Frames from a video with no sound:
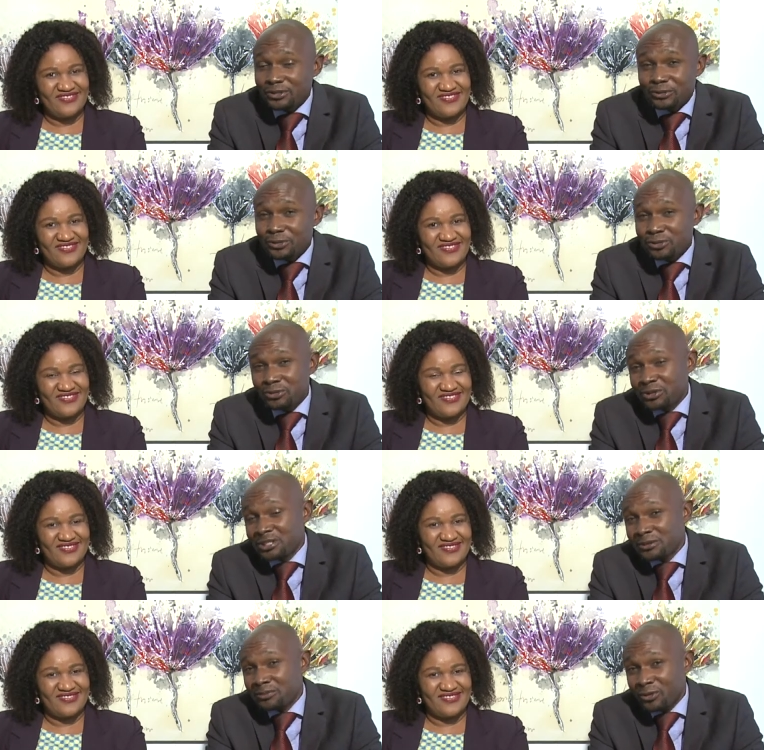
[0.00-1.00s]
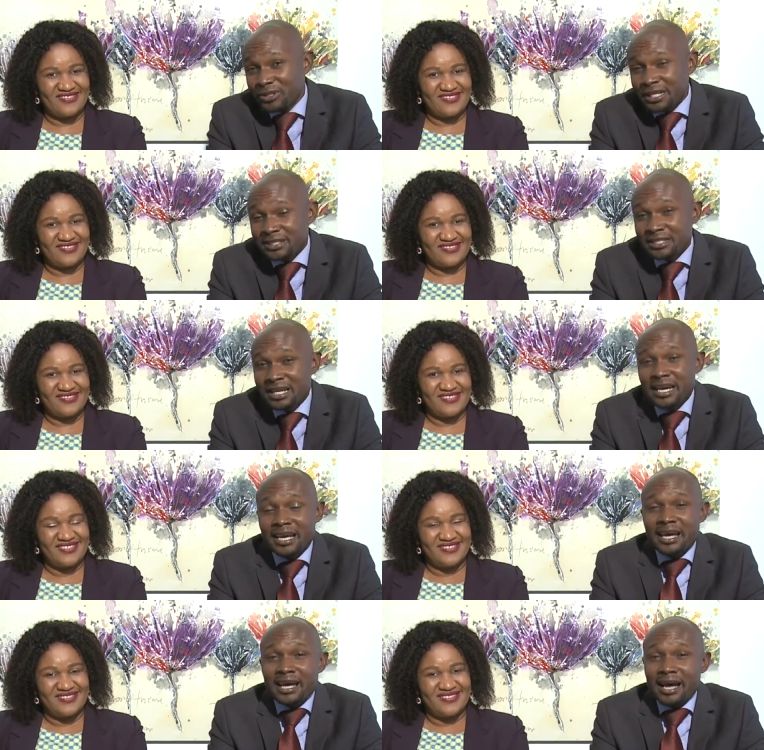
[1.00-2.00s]
Speaker 1: to you through this broadcast.
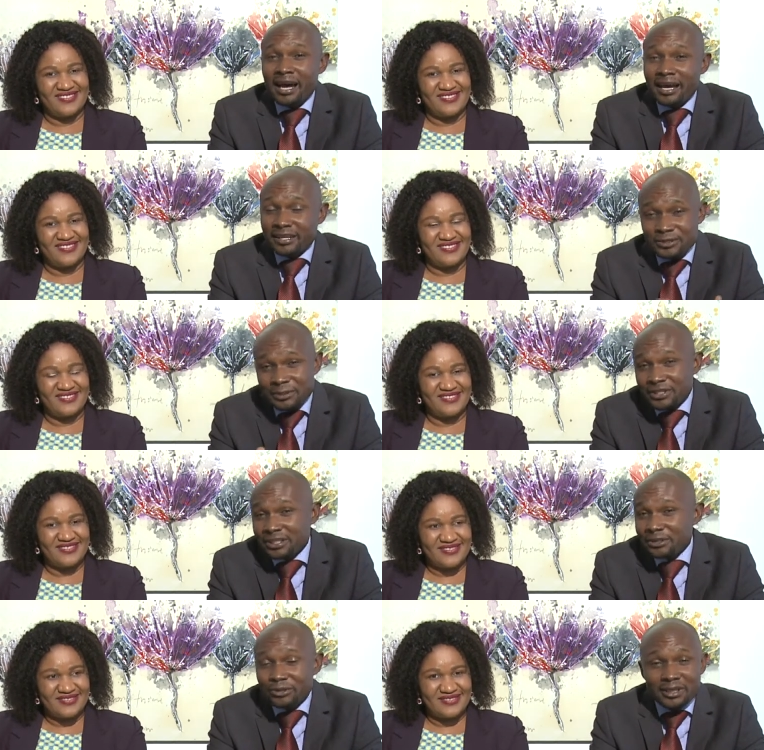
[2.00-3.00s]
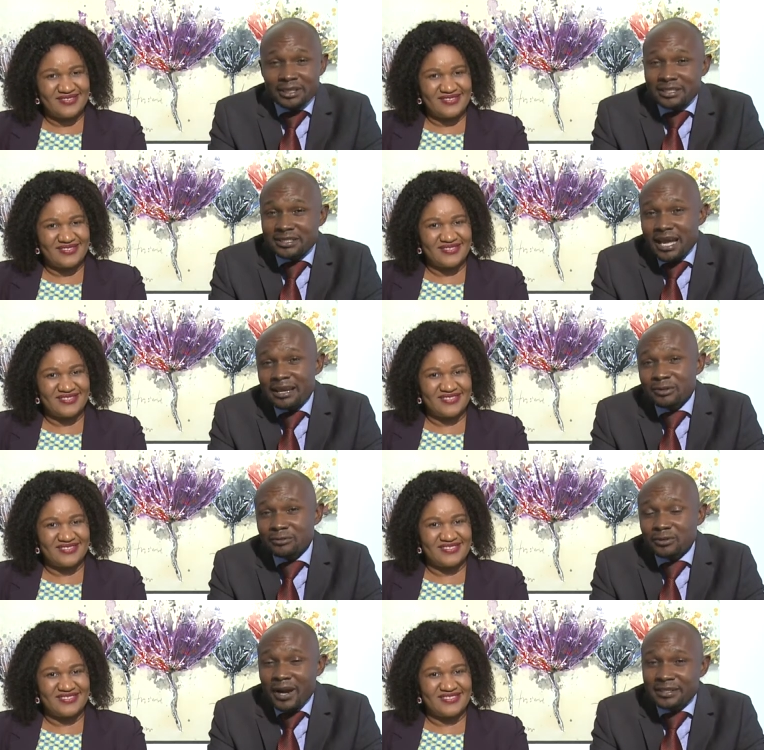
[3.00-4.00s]
Uh, especially during this time
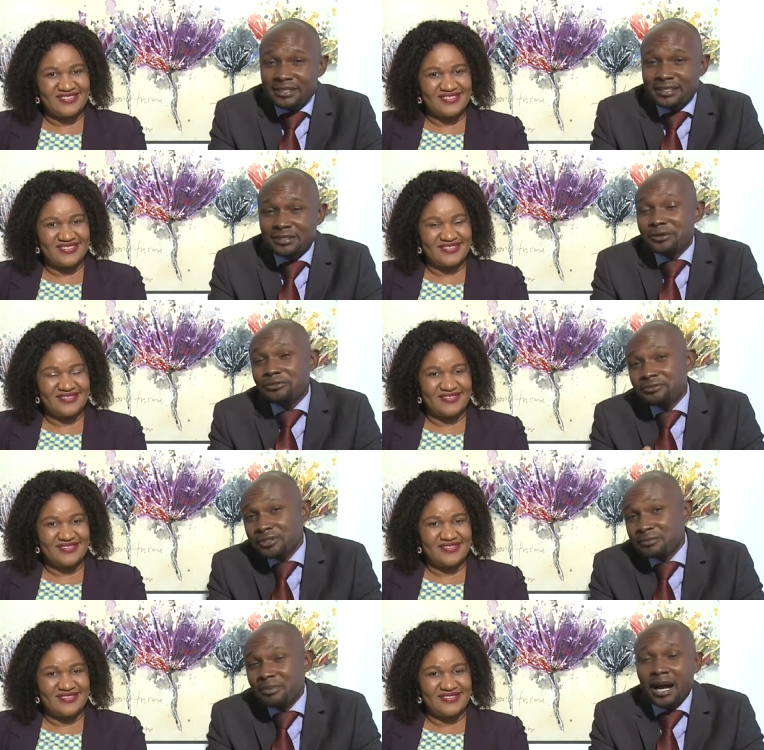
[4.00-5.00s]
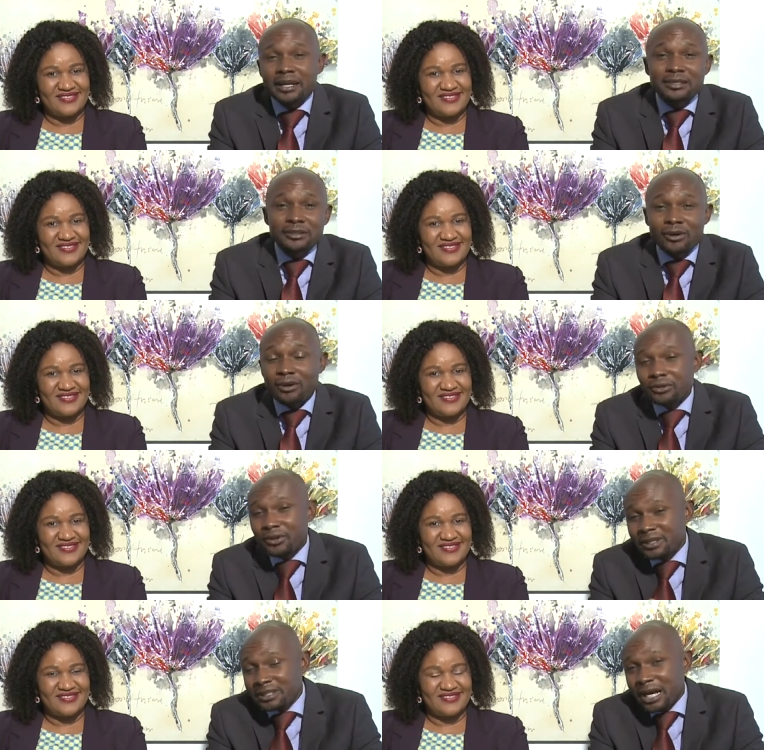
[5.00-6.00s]
of crisis, your feedback, your,
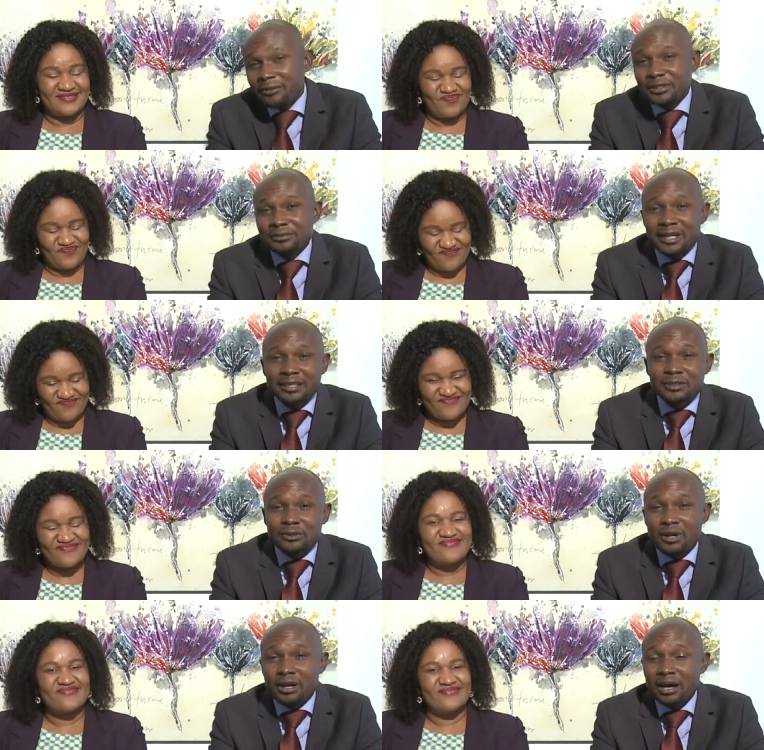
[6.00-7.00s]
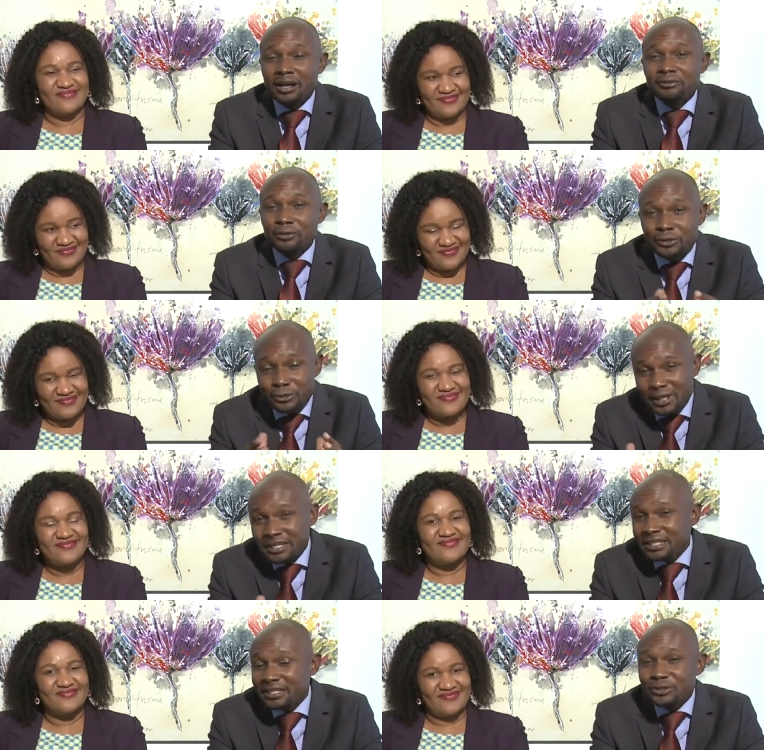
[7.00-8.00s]
your encouragement uh, uh for you
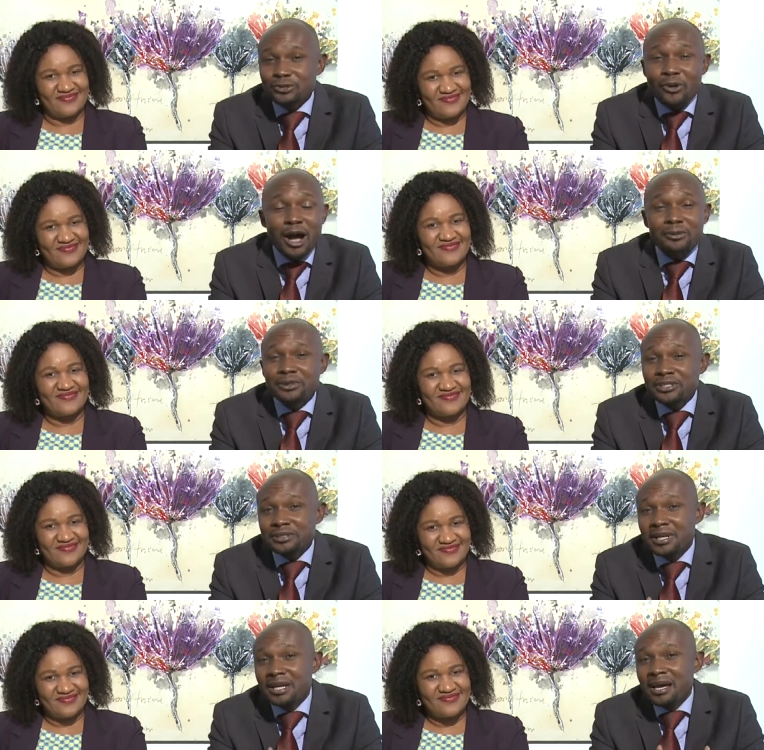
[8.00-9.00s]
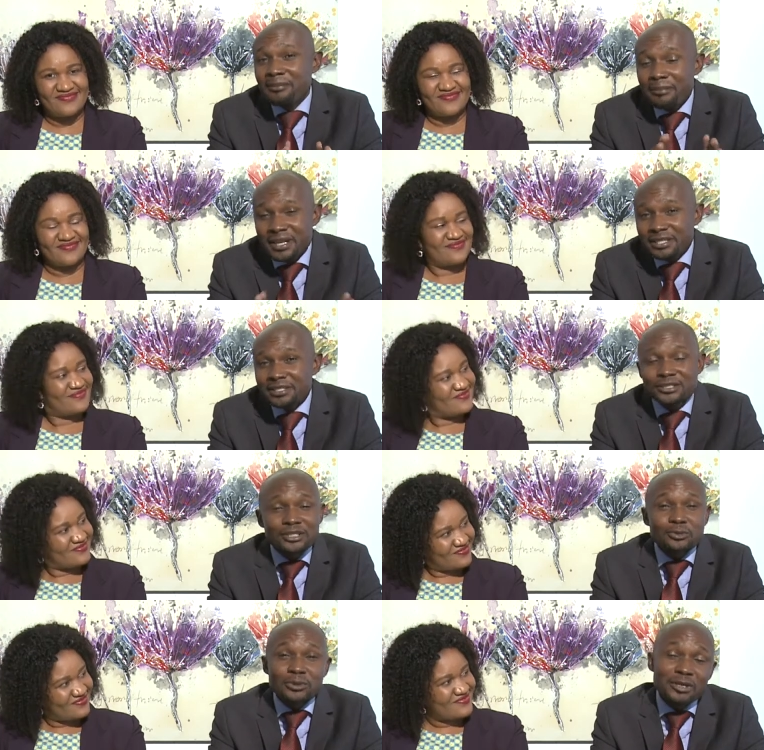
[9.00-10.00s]
letting us know how these messages
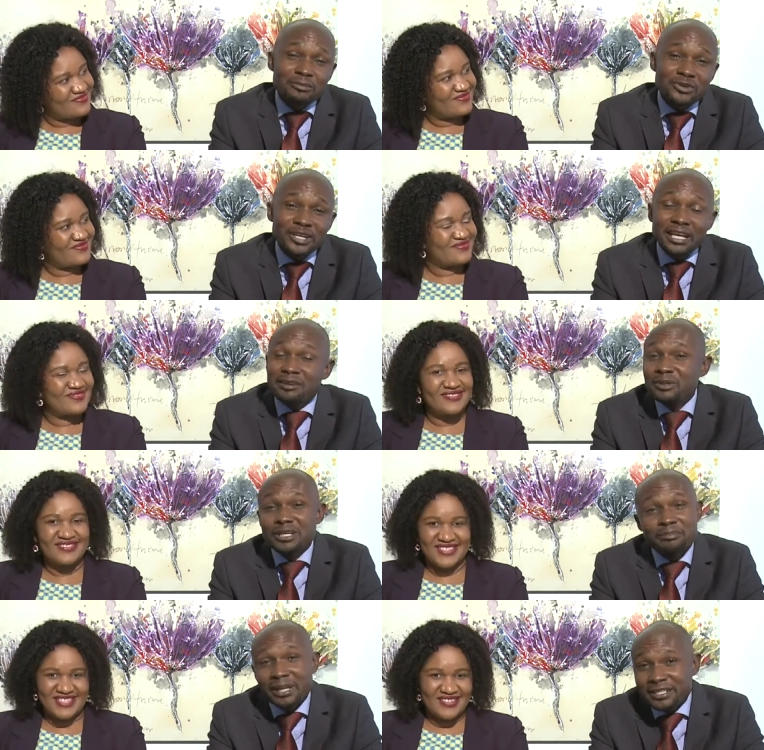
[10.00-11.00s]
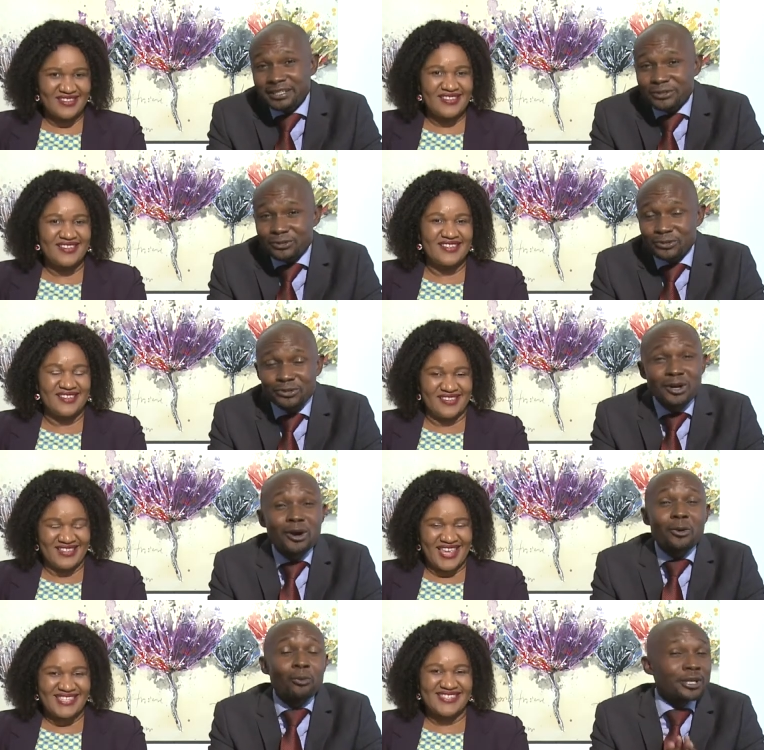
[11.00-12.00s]
that we've been bringing have been a blessing to you.
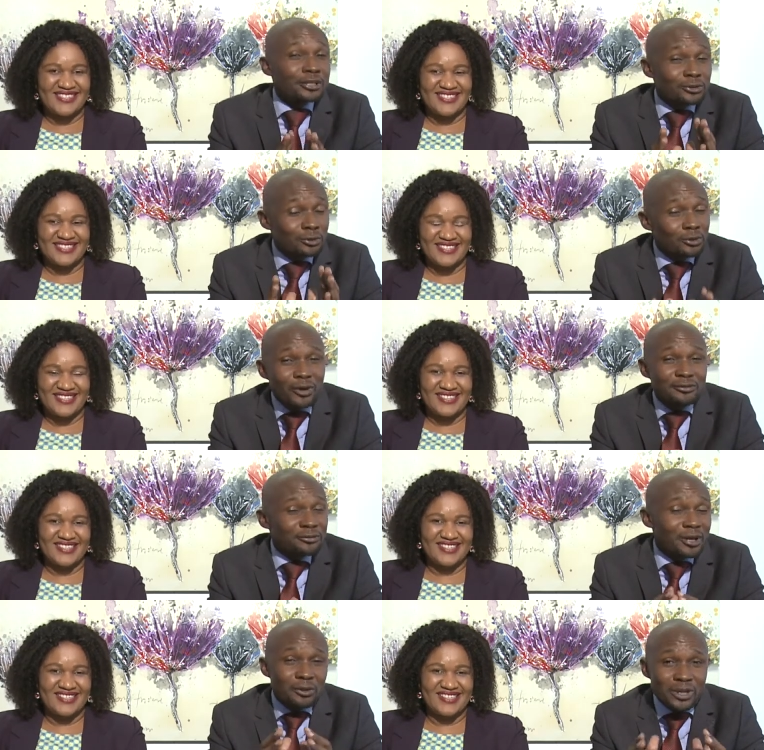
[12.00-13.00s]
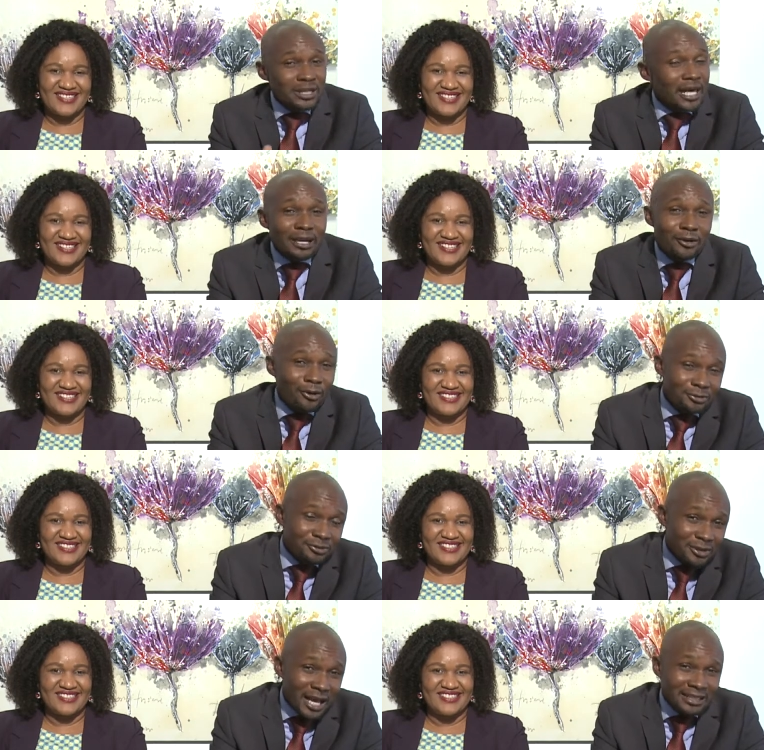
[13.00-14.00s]
We are so grateful and we thank God
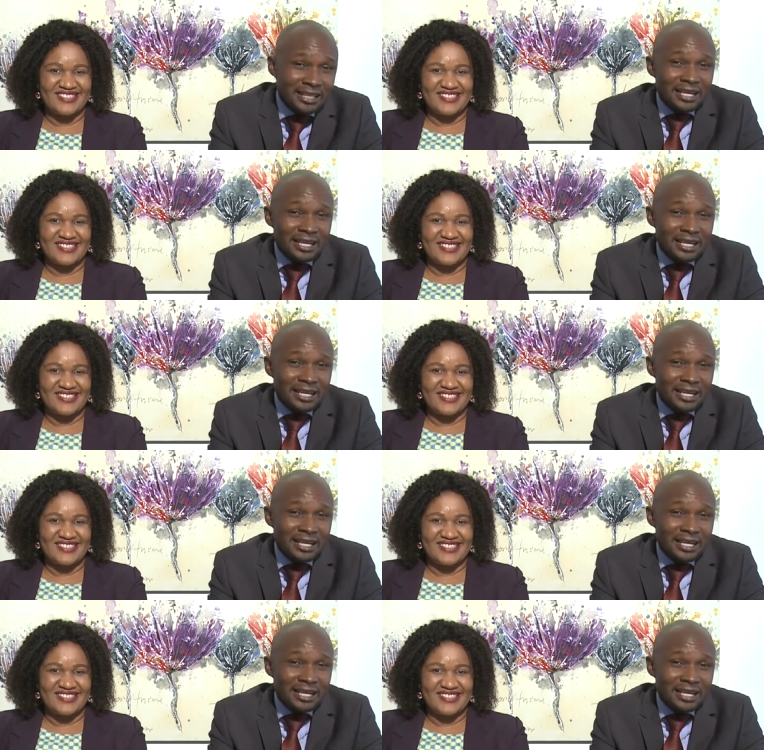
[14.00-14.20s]
for that.